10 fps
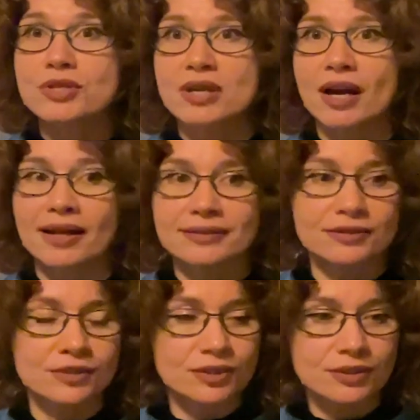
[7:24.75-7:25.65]

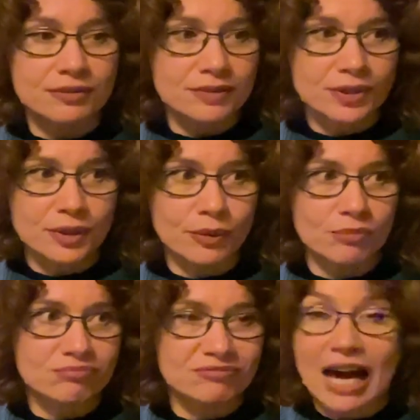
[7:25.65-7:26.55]
and
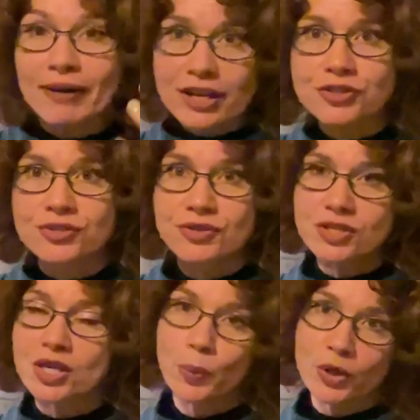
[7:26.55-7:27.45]

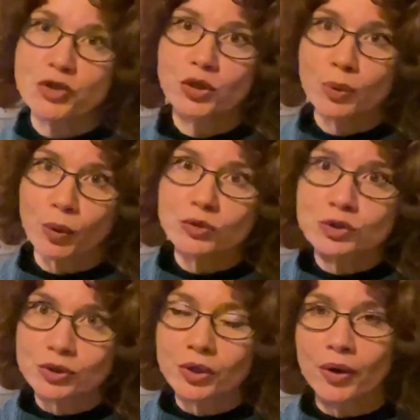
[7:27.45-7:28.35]
directions in which you
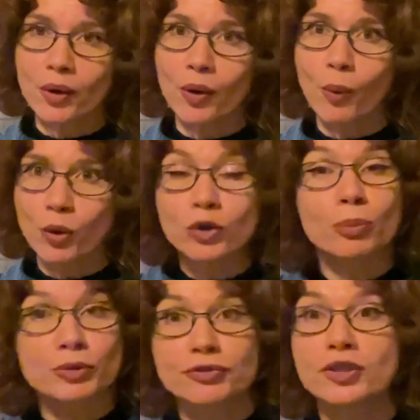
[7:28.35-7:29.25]
want to go, what you
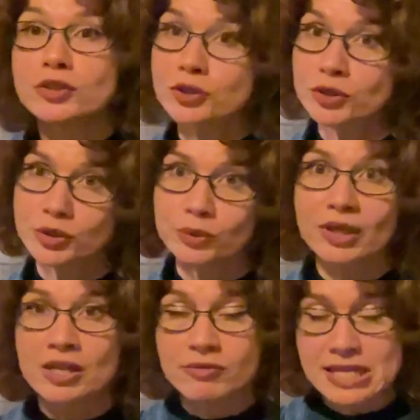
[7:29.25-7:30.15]
prefer to do
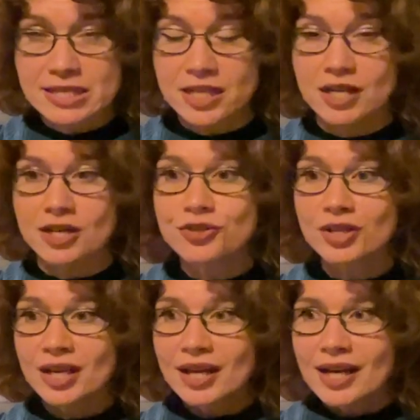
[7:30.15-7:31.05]
in research.
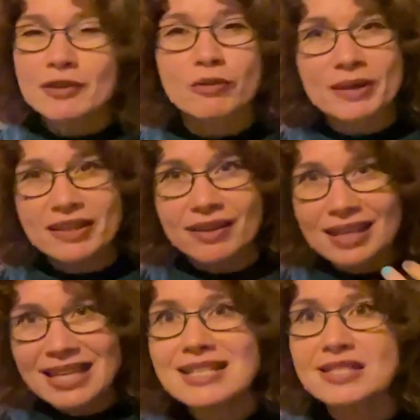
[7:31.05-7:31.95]
It will be then
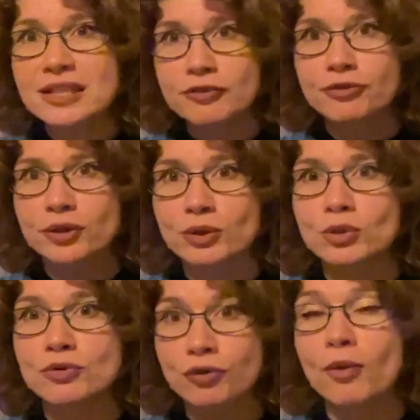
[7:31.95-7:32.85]
easier for you
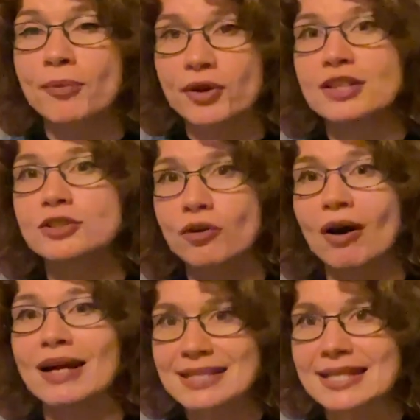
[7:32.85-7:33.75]
to formulate your
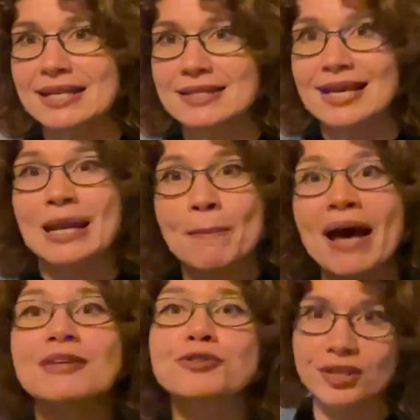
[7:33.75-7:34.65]
ideas and
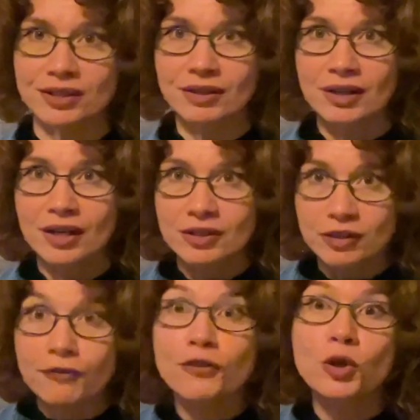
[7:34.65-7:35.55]
imagine
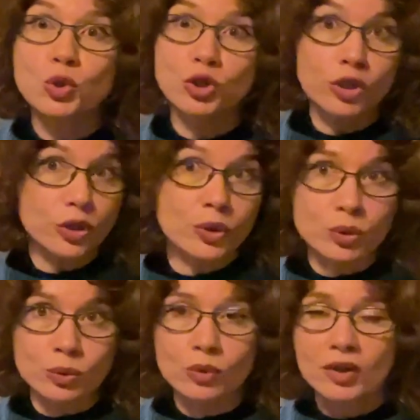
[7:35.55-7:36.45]
the future
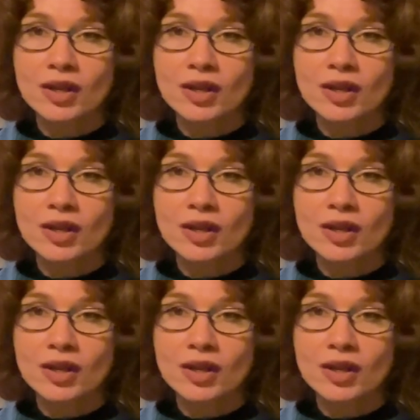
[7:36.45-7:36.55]
you